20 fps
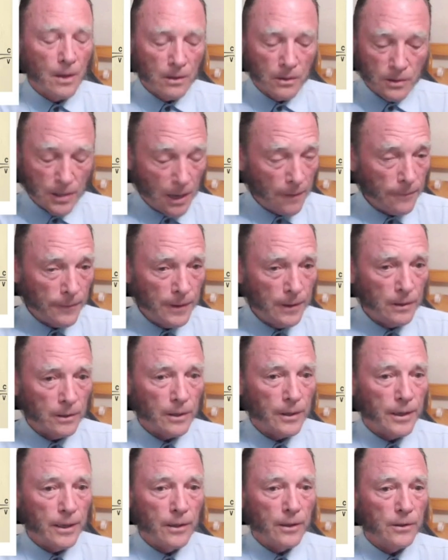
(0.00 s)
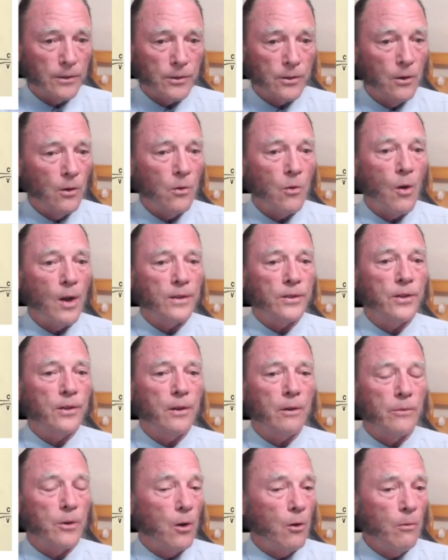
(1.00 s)
Definitely, there's no question
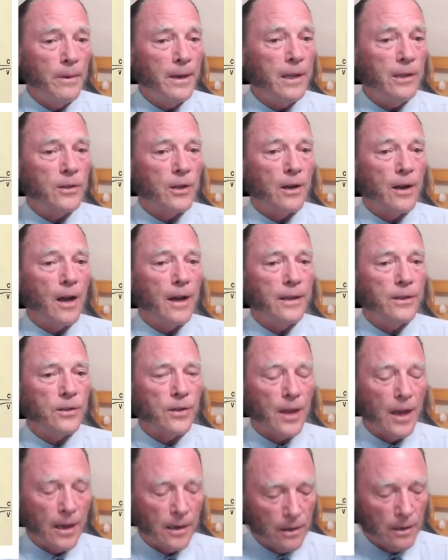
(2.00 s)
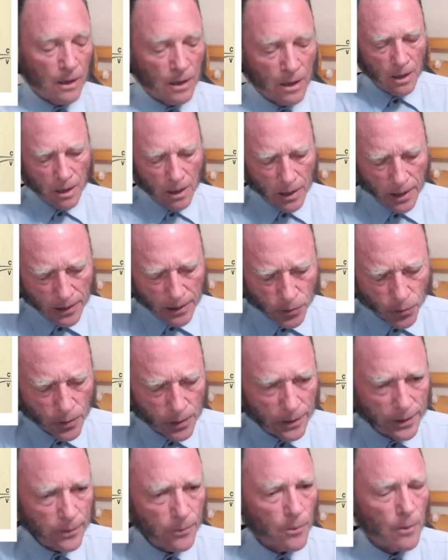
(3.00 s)
of, nobody denies that. It's
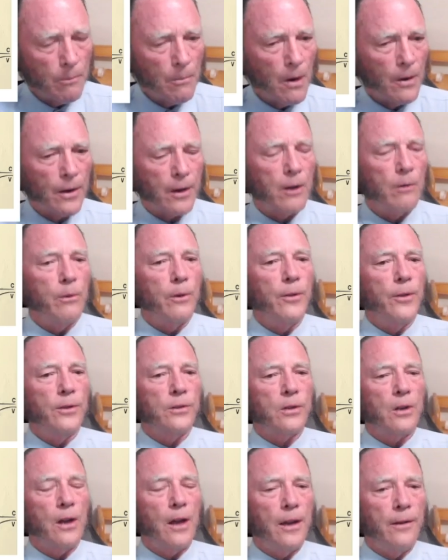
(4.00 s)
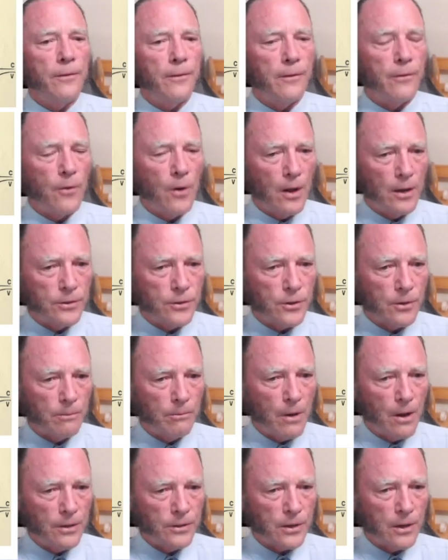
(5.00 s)
really remarkable, this life of Roger
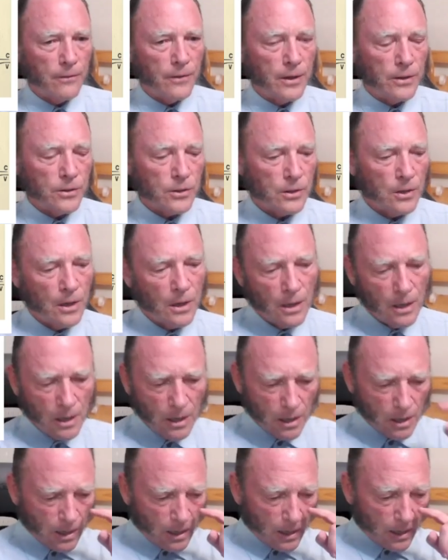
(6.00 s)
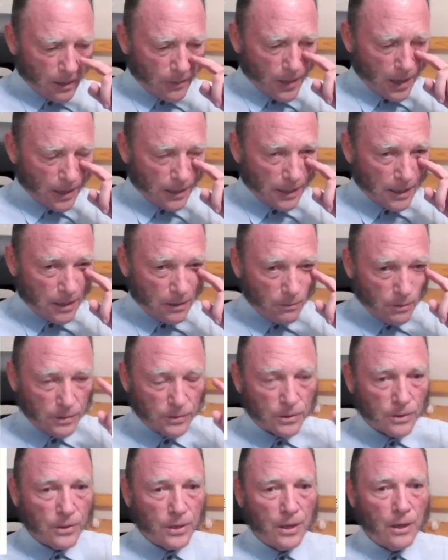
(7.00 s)
Boscovich, in that he
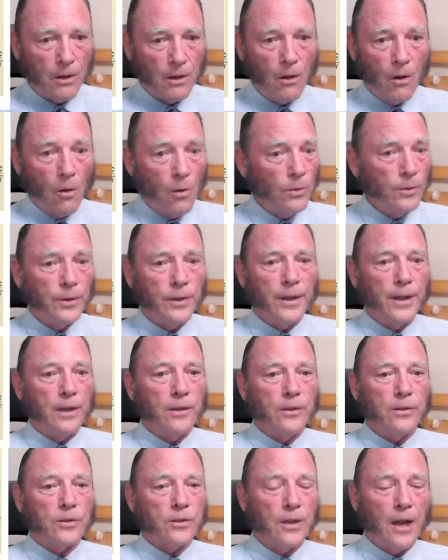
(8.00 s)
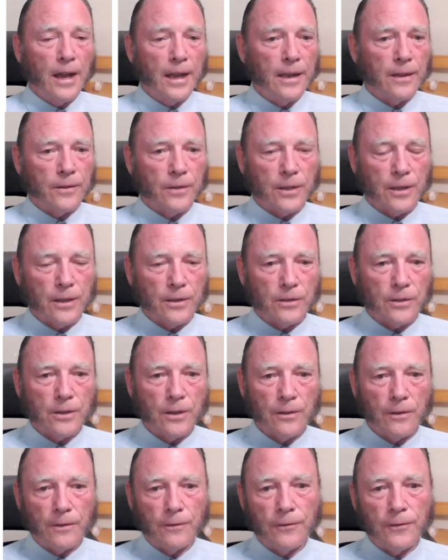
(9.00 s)
was the only scientist,
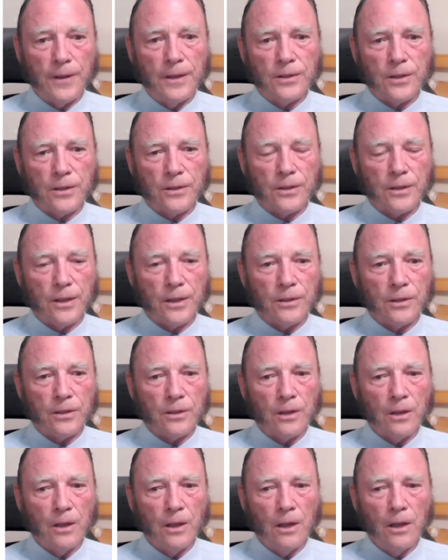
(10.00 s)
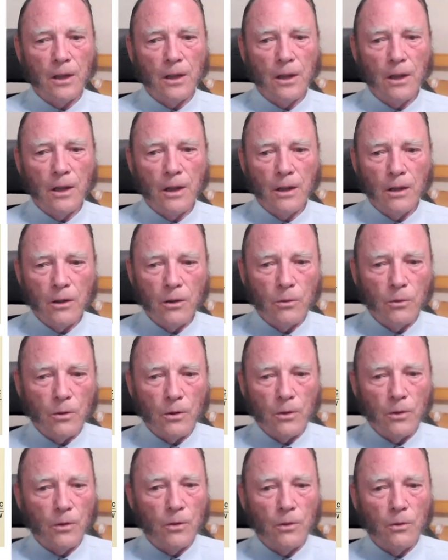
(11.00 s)
the physicist,
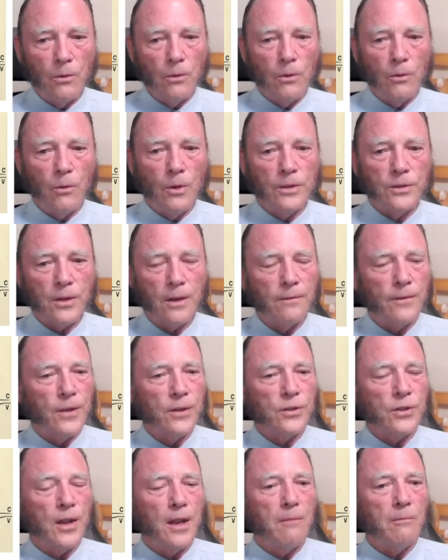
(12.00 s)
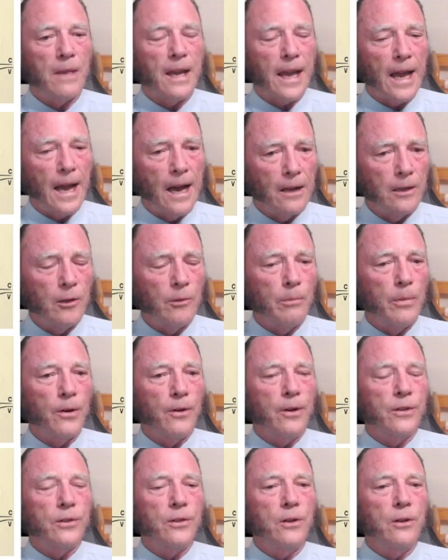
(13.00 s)
who was of the same caliber
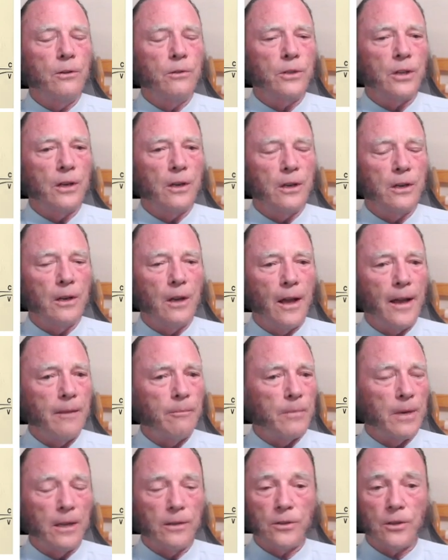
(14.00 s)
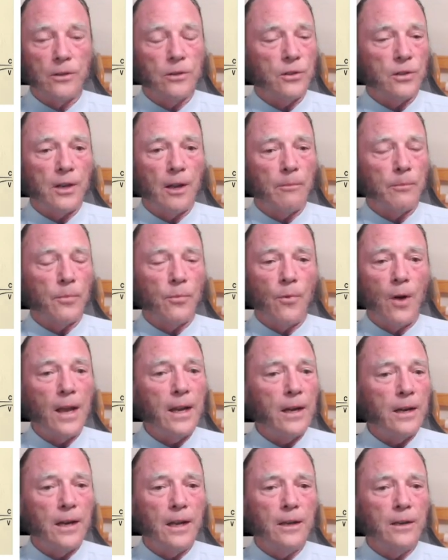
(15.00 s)
as Newton and Leibniz and stepped
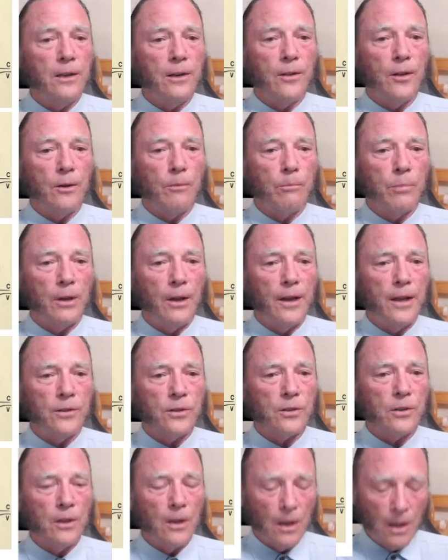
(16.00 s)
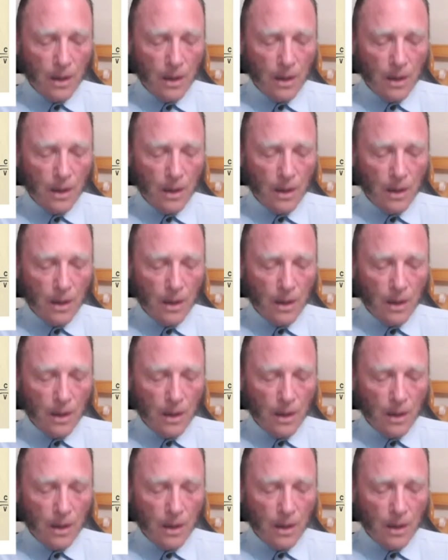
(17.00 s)
right into their place